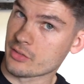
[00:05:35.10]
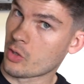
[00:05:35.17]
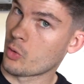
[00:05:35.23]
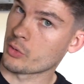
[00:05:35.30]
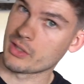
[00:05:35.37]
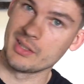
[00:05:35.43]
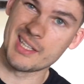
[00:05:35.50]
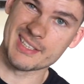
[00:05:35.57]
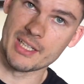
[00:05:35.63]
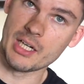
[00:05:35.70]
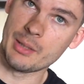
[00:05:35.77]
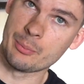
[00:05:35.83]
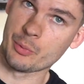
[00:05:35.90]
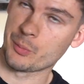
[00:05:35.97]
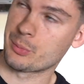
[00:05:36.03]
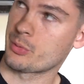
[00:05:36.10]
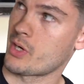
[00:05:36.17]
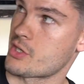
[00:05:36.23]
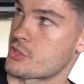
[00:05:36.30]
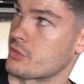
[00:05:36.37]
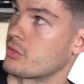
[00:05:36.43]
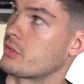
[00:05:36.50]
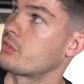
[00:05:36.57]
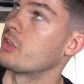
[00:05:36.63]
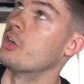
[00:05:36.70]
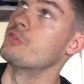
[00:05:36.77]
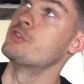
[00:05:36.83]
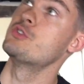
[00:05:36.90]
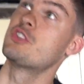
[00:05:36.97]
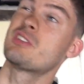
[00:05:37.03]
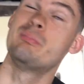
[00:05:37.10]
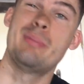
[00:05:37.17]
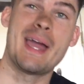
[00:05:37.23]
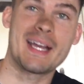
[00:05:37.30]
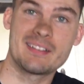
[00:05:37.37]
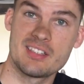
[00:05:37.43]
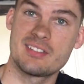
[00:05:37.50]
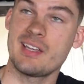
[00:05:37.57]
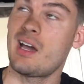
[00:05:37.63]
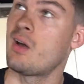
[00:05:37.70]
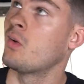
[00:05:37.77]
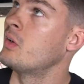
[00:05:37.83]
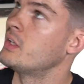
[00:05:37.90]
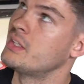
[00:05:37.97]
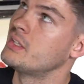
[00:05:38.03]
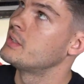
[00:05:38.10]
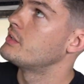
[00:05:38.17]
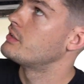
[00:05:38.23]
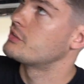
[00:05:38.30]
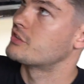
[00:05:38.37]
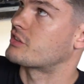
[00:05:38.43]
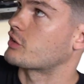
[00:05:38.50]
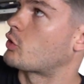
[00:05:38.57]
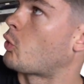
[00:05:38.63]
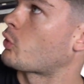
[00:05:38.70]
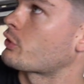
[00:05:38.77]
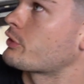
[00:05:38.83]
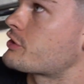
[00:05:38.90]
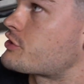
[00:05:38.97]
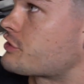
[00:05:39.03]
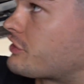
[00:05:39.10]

is holding a lot of upward pressure. So if you just back this out just a 1/4 inch or